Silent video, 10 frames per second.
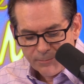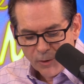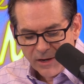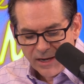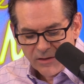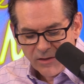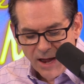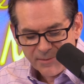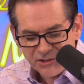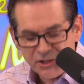bringing
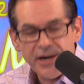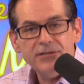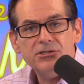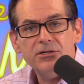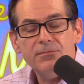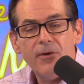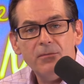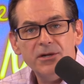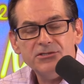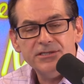climate change to the
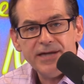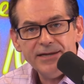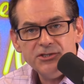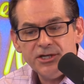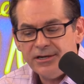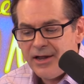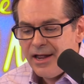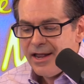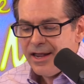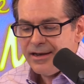public's attention.
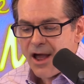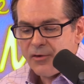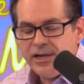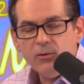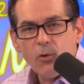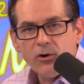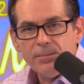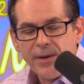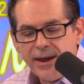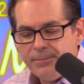And now he wrote a
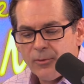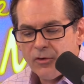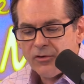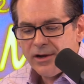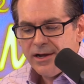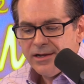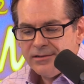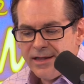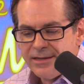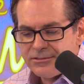paper
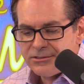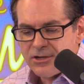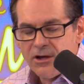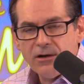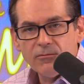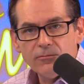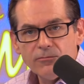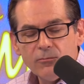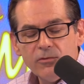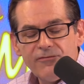that's
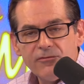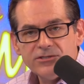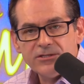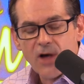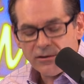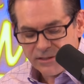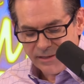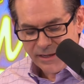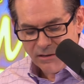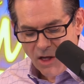sounding
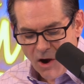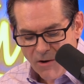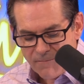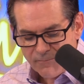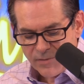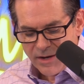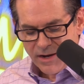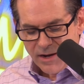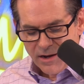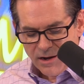the alarm.
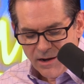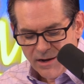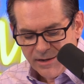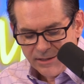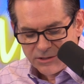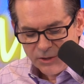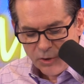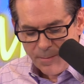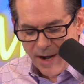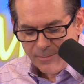It's a
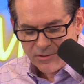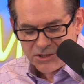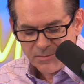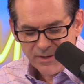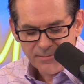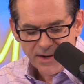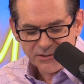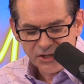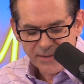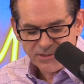new paper submitted
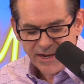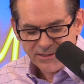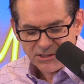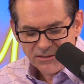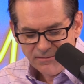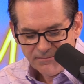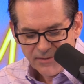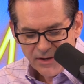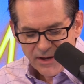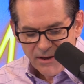by James Hansen,
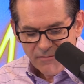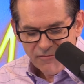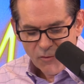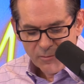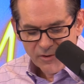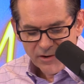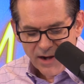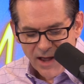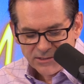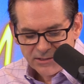former
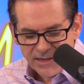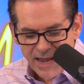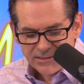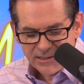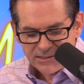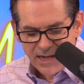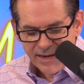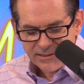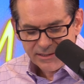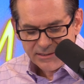NASA
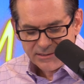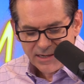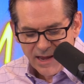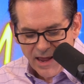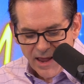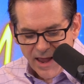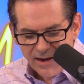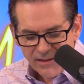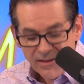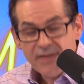scientist,
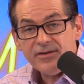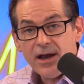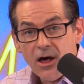and 11